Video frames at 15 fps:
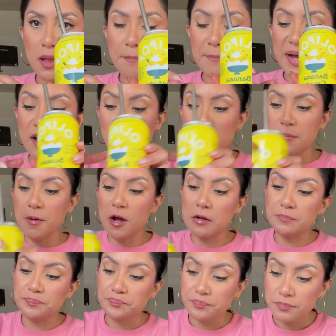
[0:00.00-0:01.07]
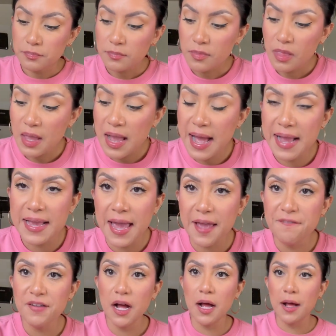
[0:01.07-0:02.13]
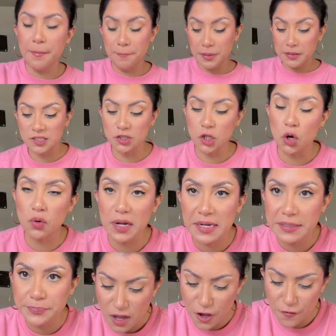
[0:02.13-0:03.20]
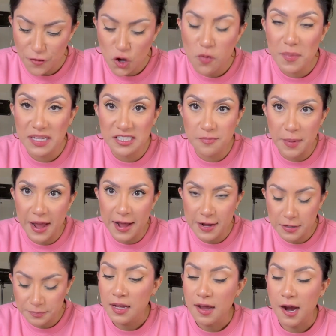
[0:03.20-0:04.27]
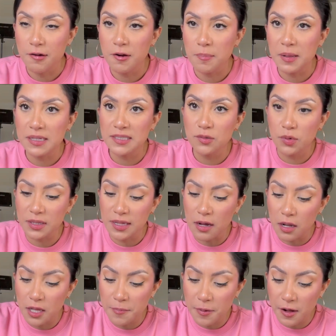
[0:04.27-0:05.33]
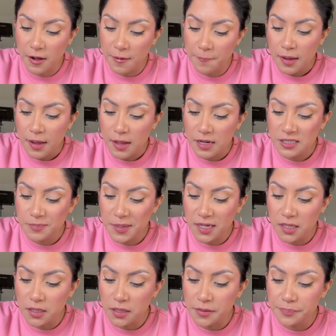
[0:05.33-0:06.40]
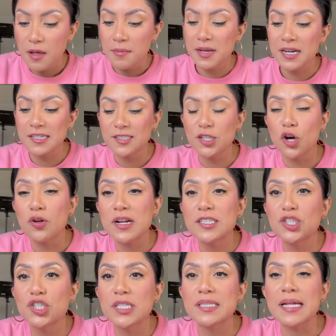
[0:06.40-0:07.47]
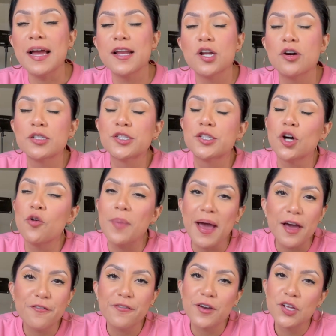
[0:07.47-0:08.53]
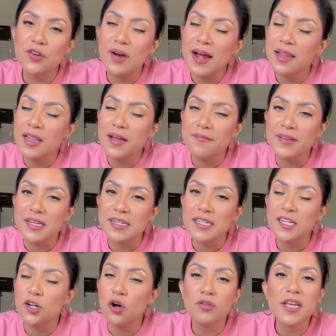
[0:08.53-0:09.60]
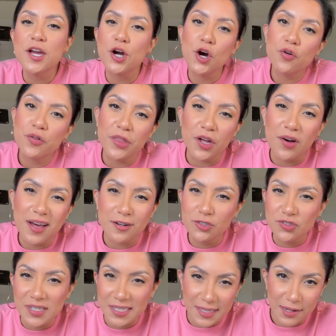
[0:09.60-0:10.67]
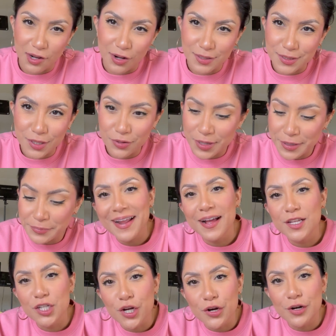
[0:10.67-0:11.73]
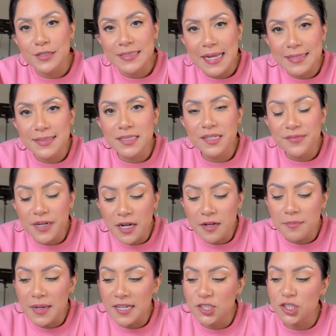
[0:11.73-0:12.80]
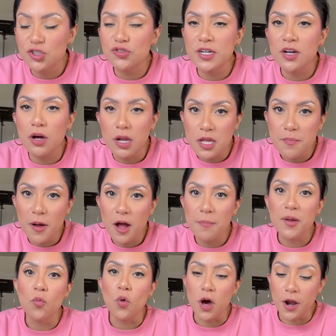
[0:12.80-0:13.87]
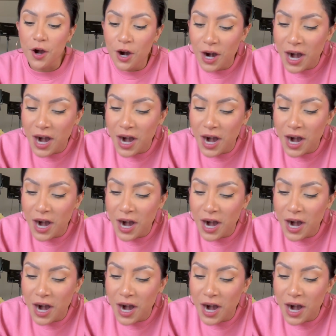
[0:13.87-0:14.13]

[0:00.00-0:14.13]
My Olipop. I gave up soda a few months back. I replaced it with Olipop and it's been good. Because soda's just, I know it's so bad for you. I love it. Only Coke though. I don't drink like all soda. Your girls had to give it up. I just drink Olipop and water.